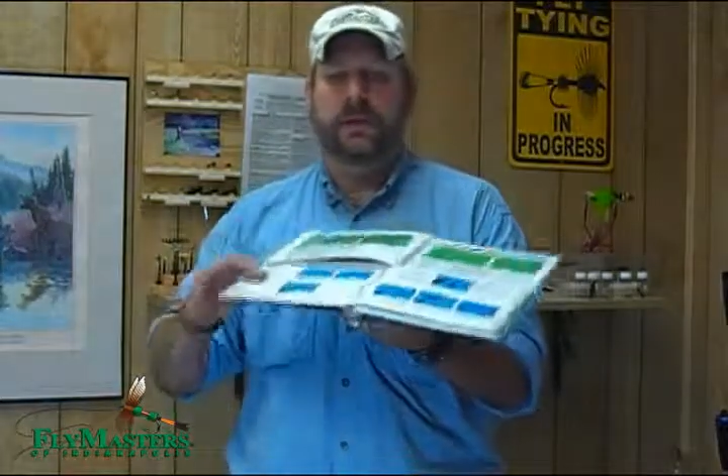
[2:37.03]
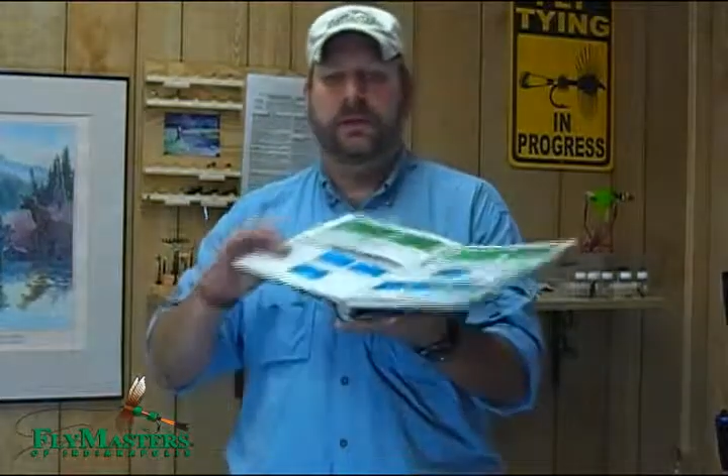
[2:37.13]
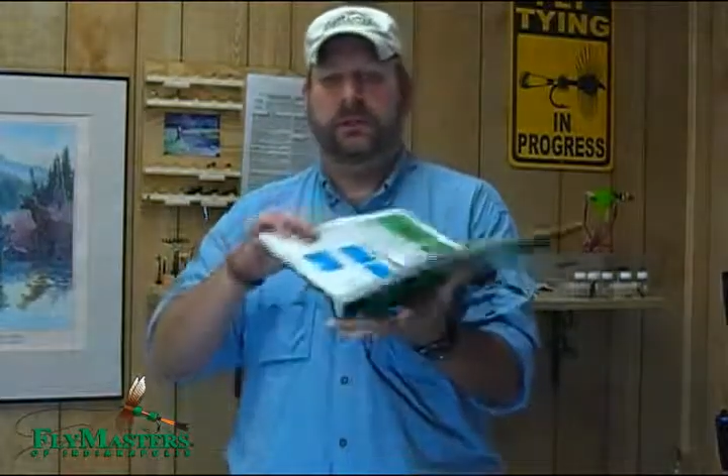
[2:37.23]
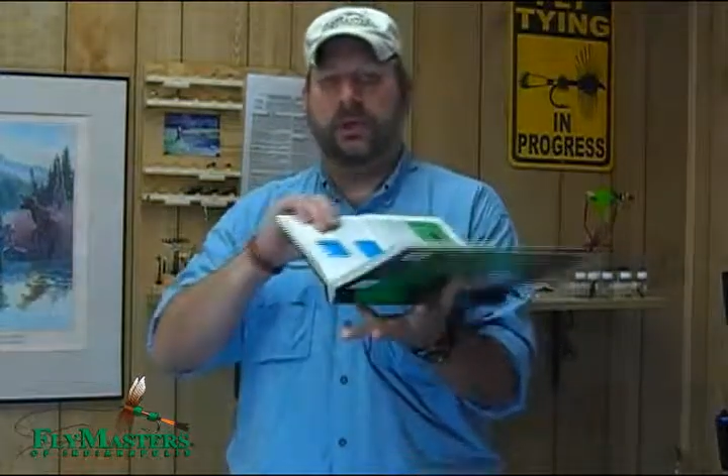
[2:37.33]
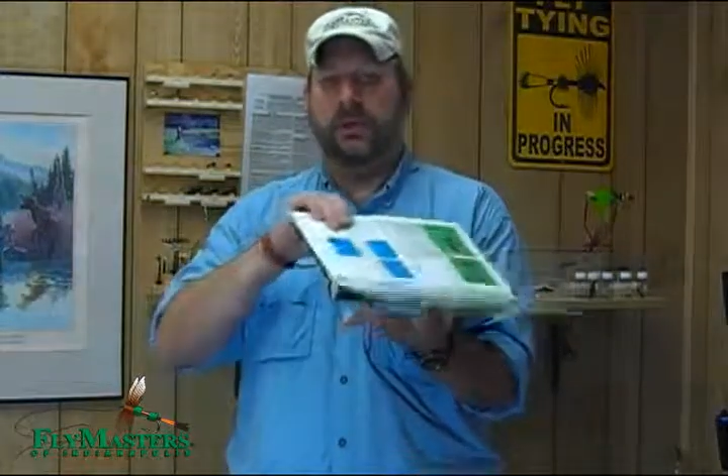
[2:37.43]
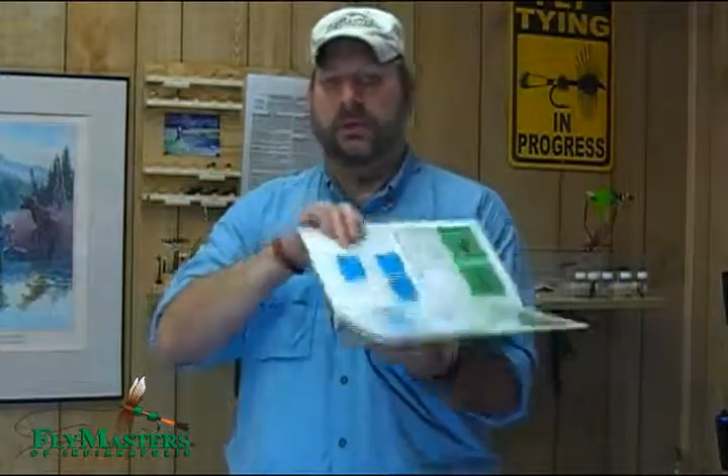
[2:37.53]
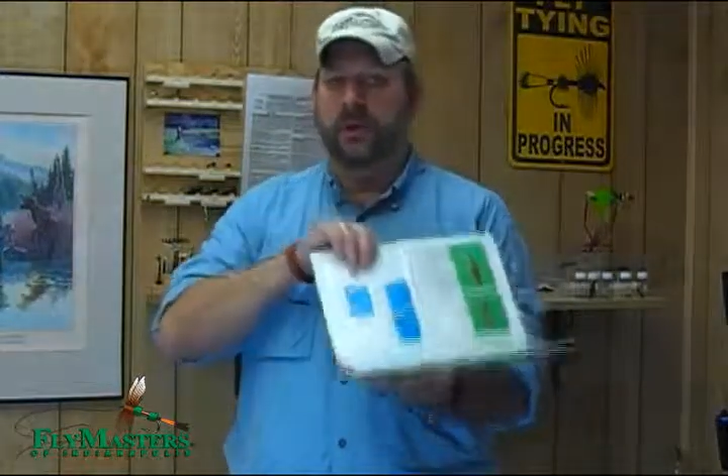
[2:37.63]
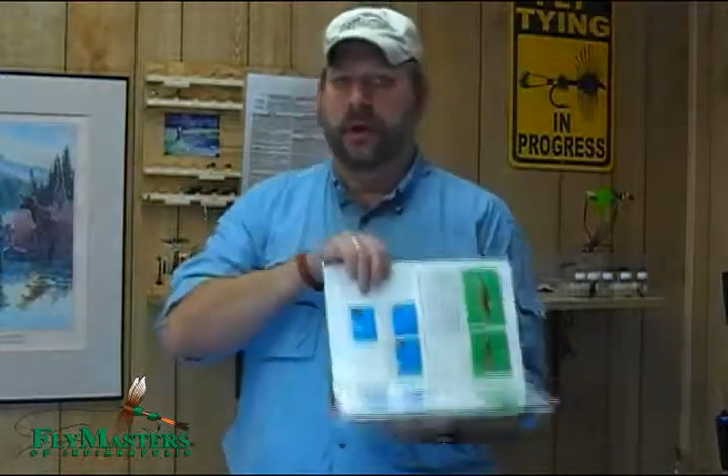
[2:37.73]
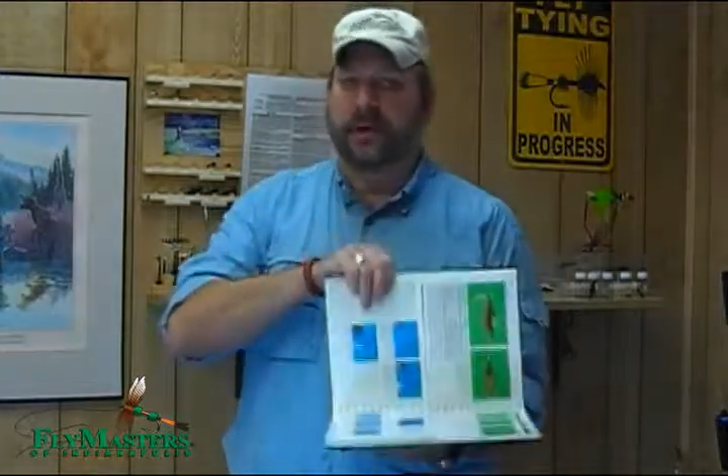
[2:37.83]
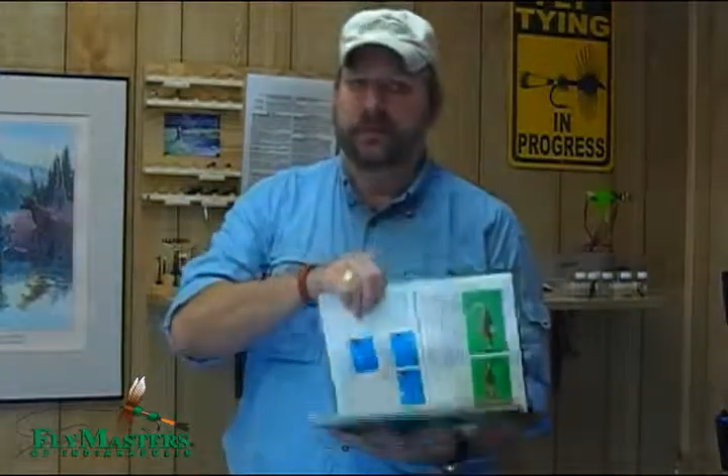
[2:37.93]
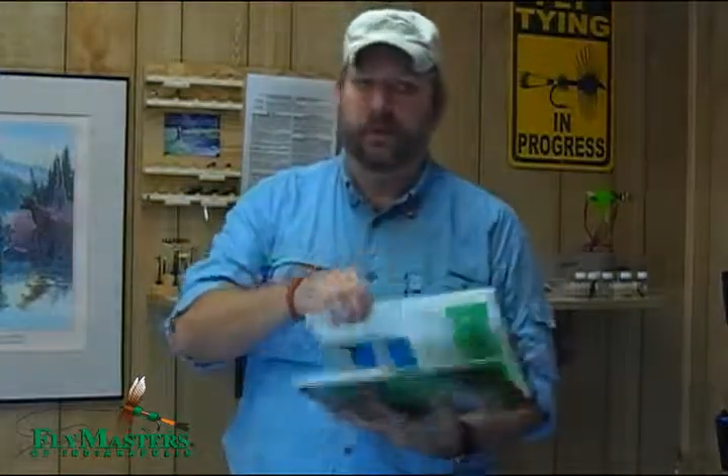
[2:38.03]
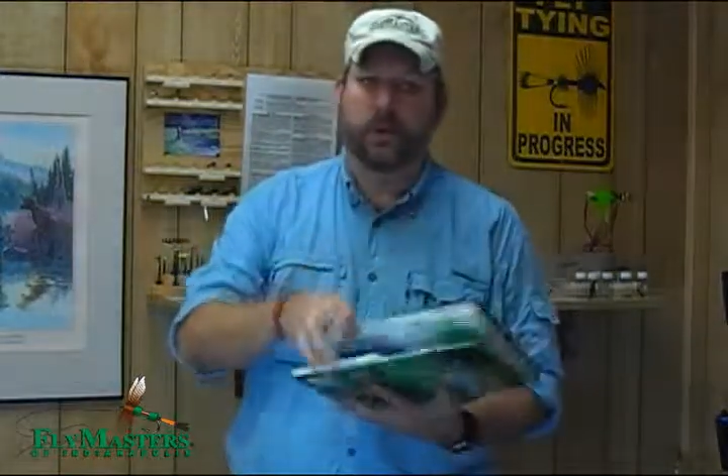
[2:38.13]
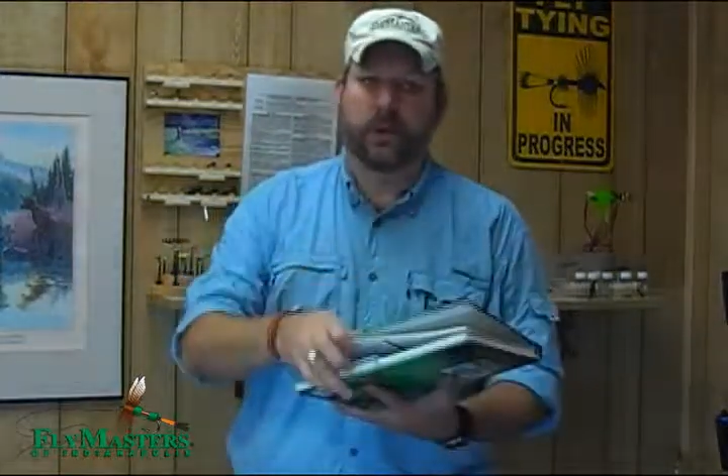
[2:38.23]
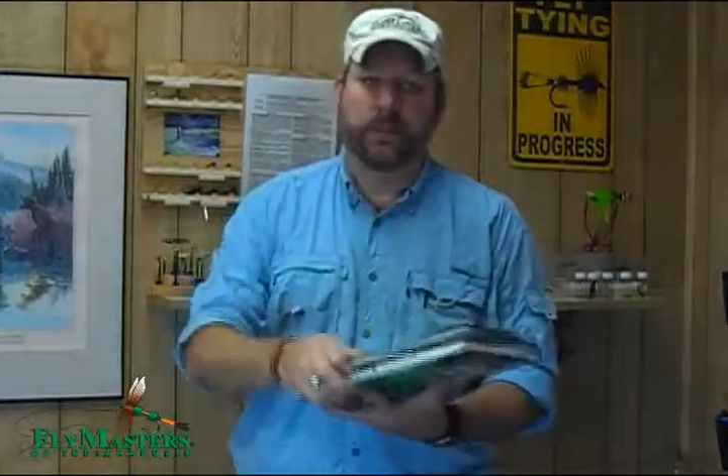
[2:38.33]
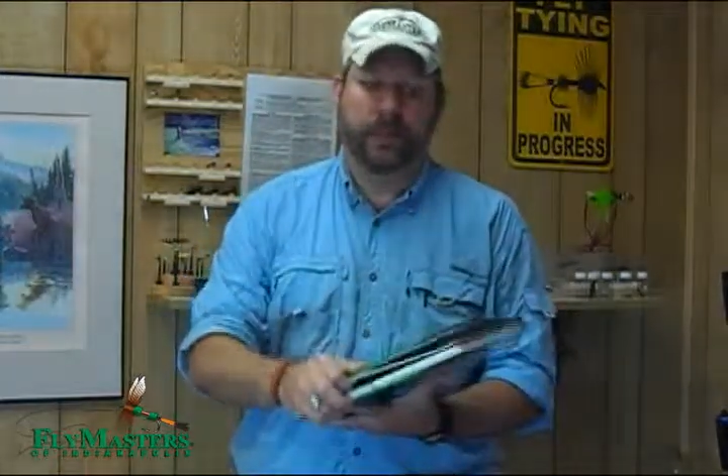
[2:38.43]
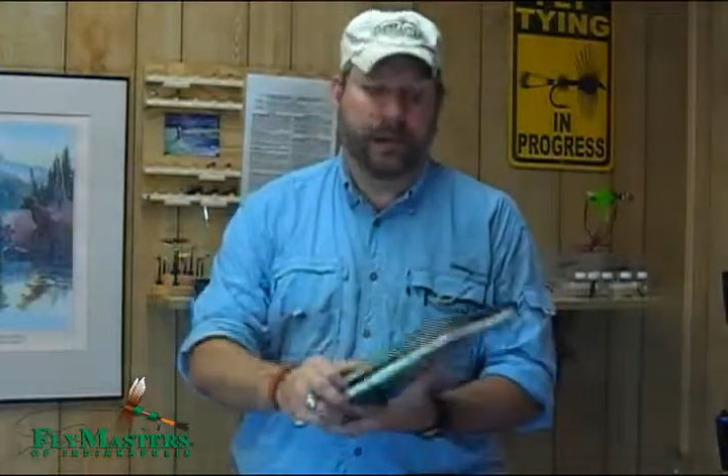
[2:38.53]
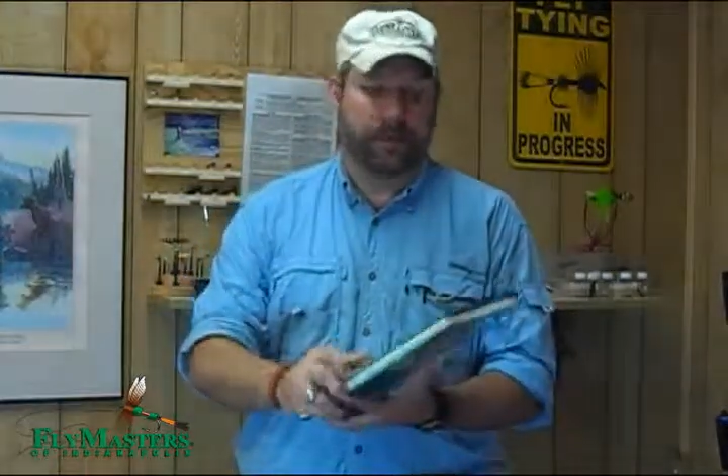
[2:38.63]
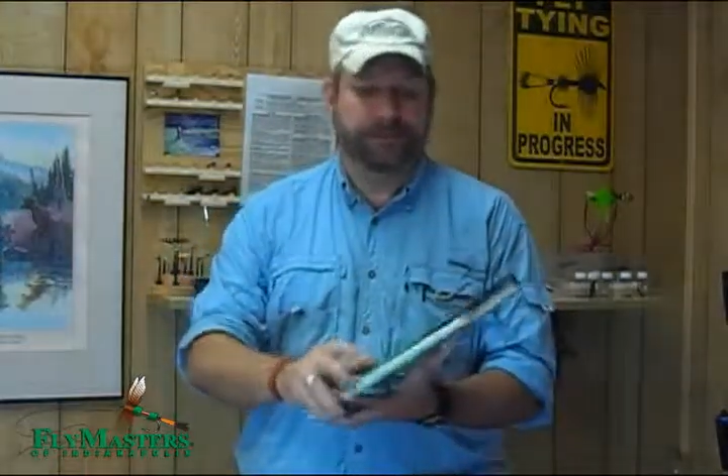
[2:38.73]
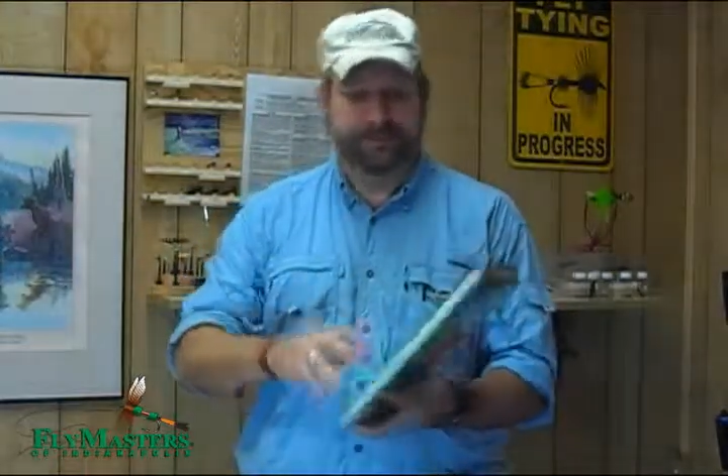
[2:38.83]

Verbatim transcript: so you don't have to worry about